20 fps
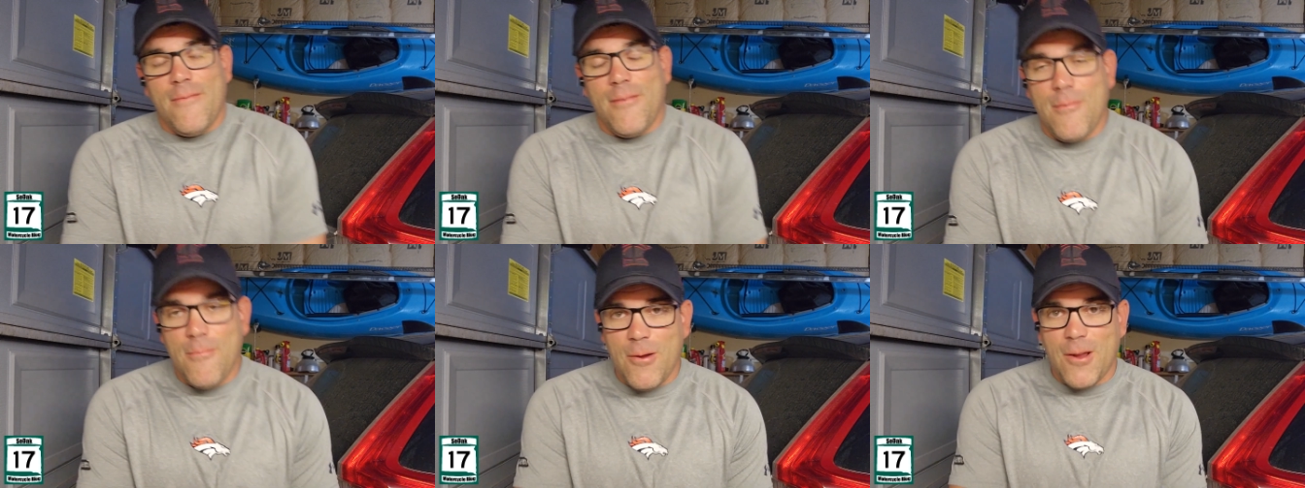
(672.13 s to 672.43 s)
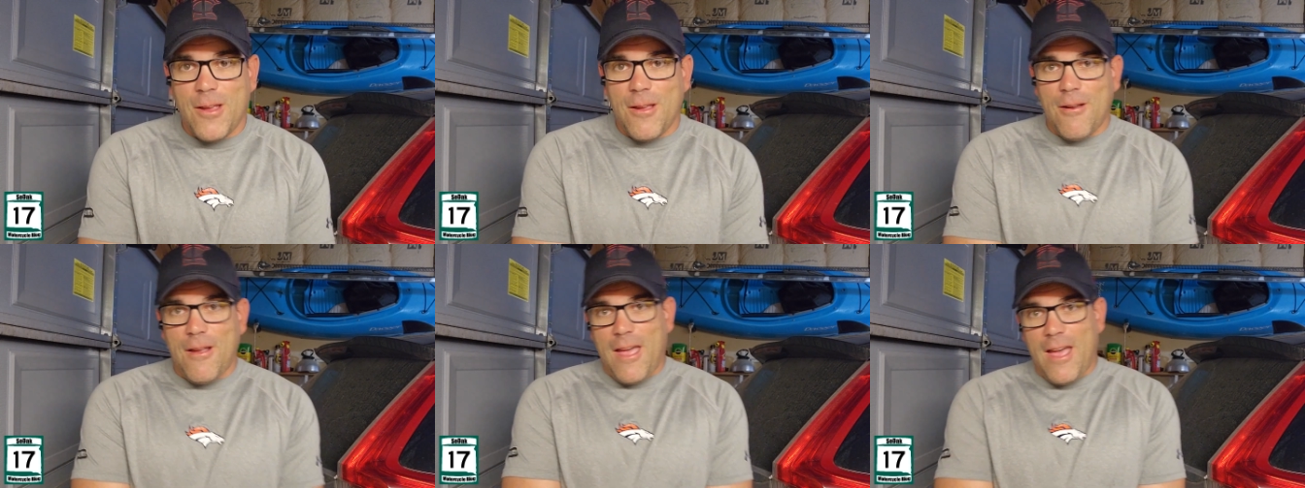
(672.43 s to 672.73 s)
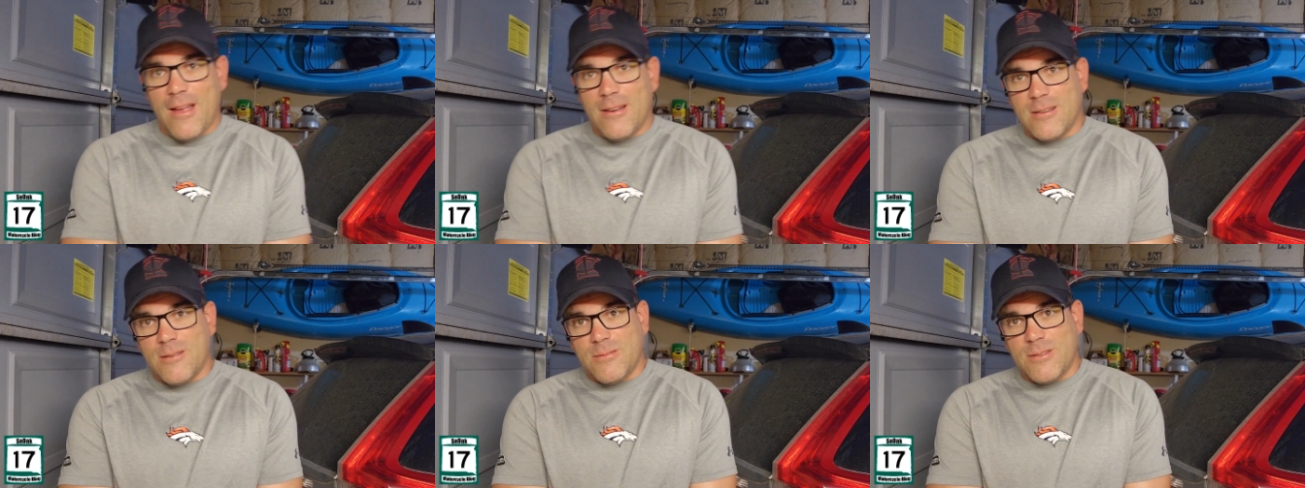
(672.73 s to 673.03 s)
if you bring your
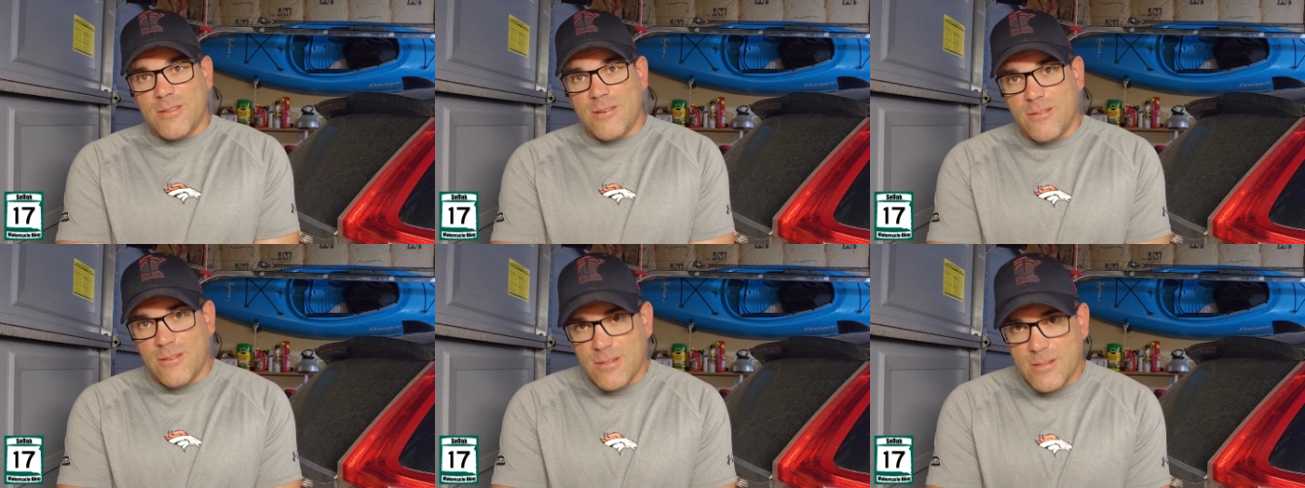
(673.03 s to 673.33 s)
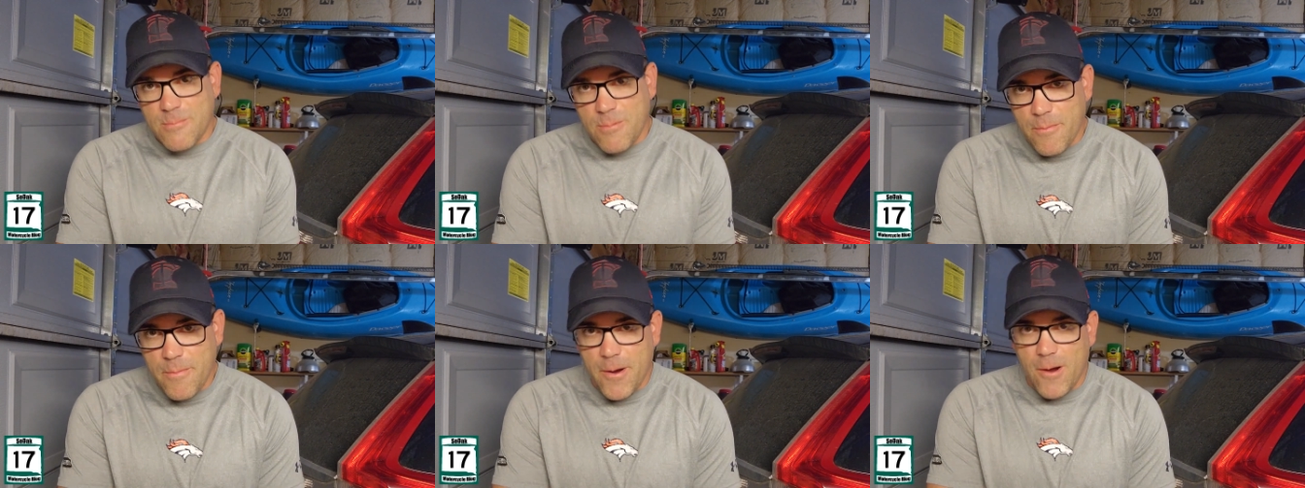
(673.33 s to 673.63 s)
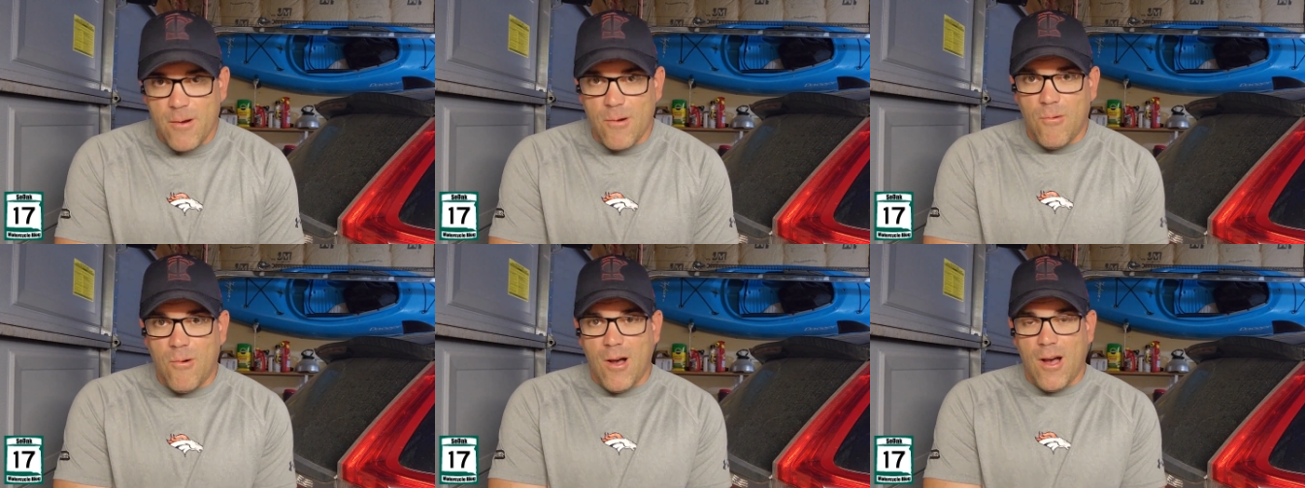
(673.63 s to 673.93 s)
cage up, just
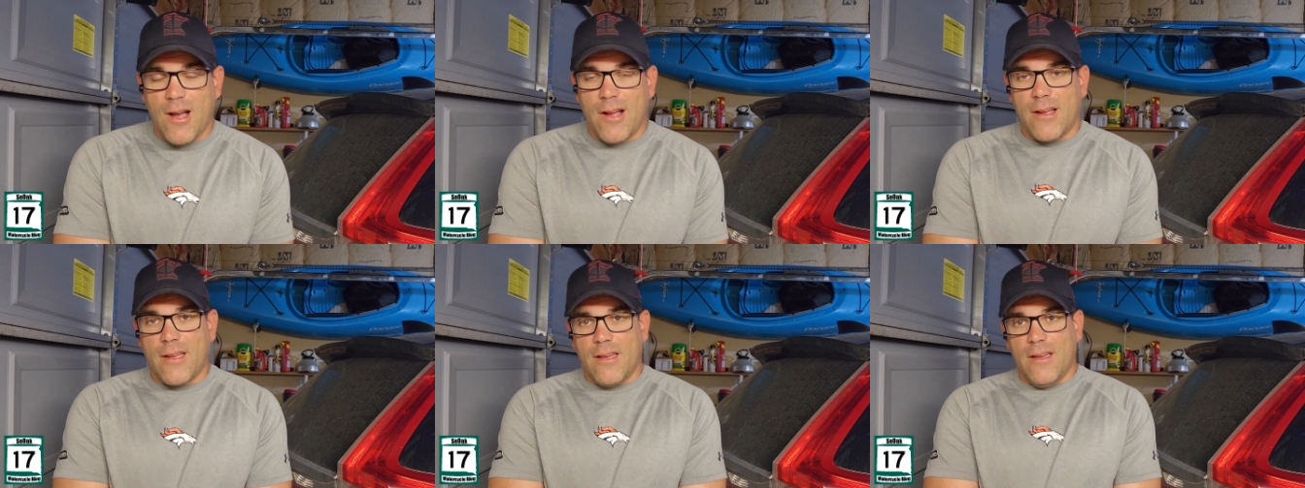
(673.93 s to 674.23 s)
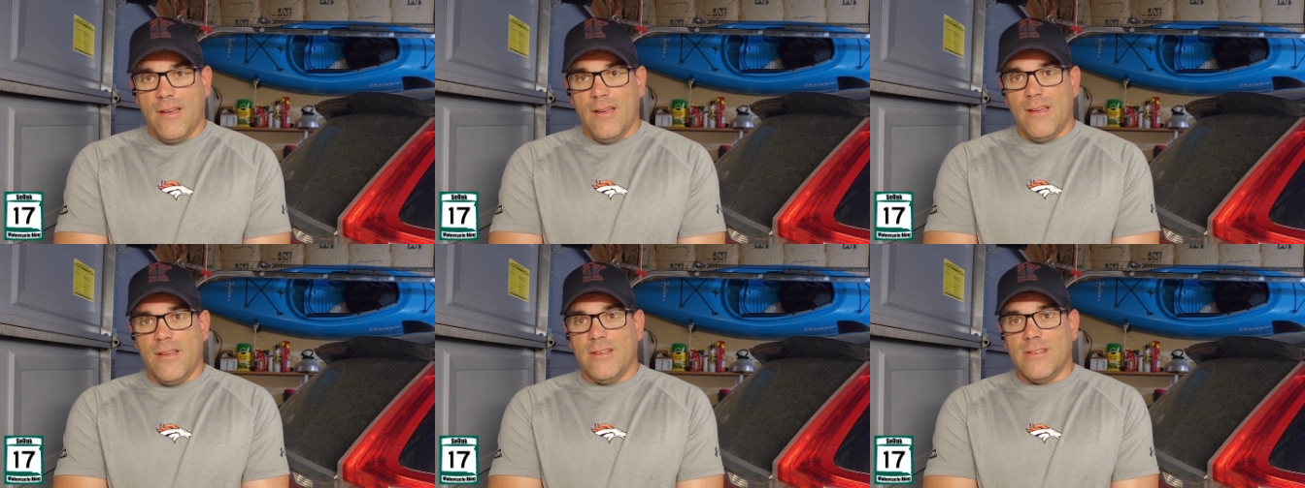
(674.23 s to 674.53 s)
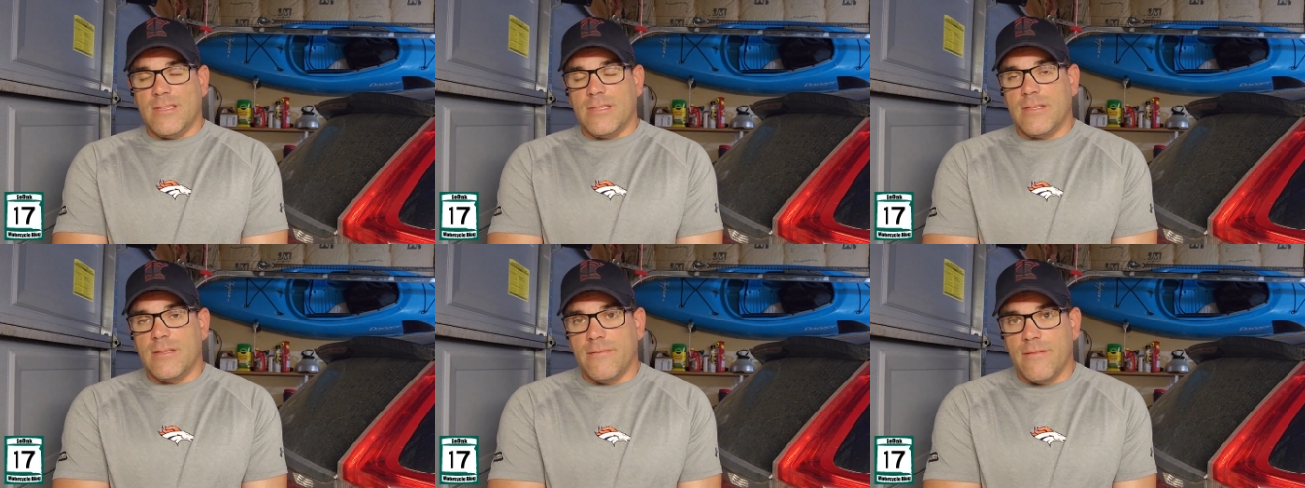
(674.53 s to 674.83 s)
prepare to walk
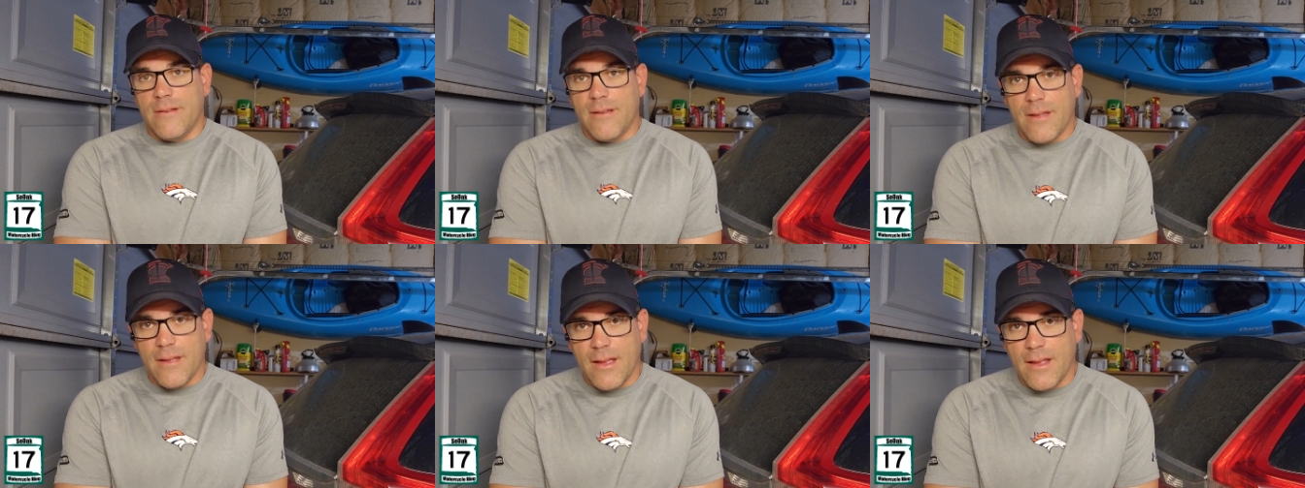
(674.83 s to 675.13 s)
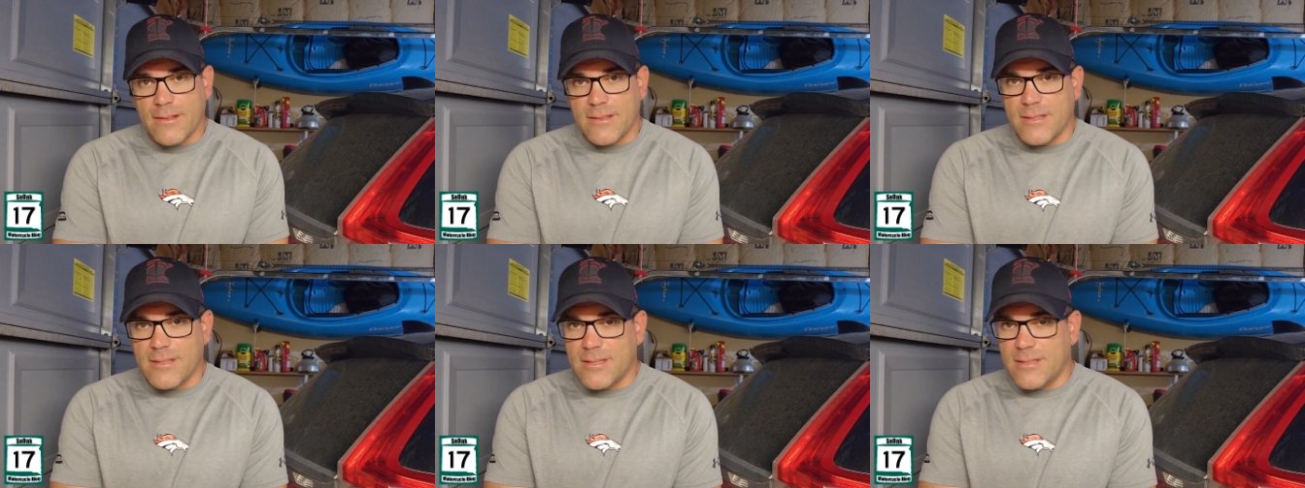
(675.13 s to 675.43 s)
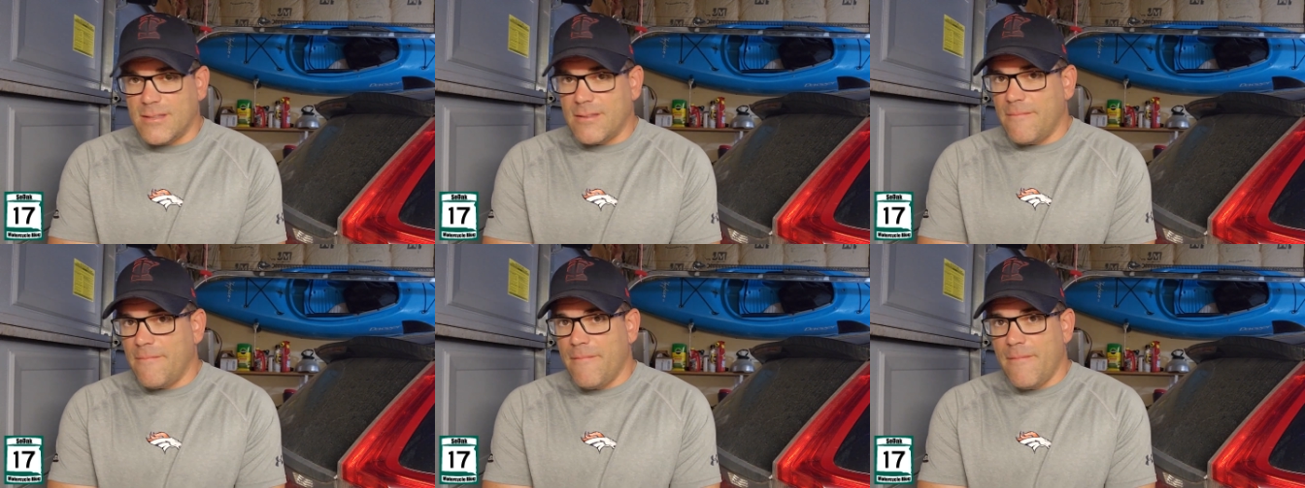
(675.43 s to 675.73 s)
because
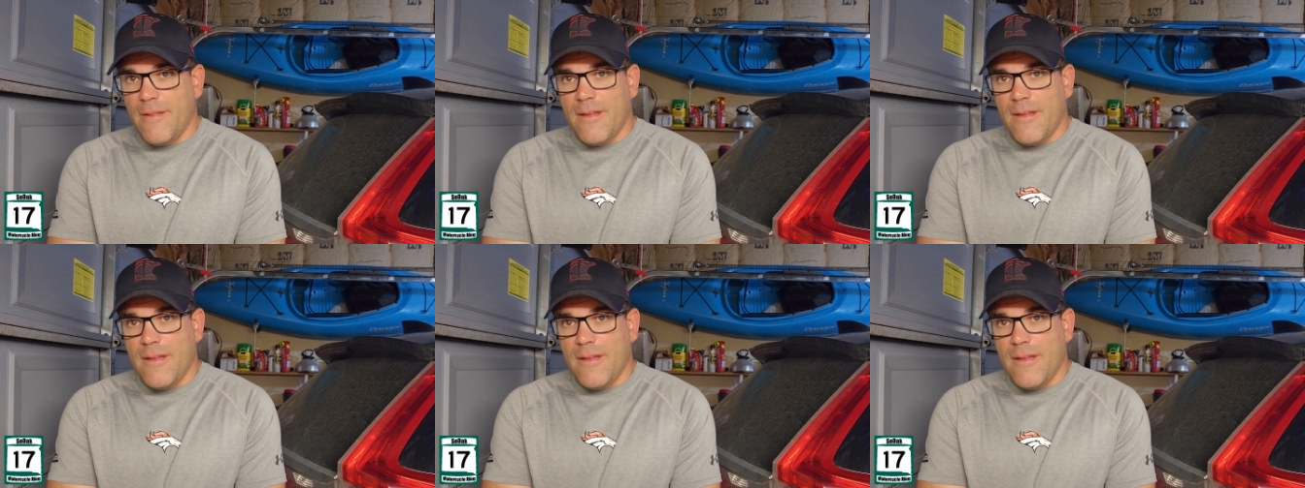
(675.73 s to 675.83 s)
it's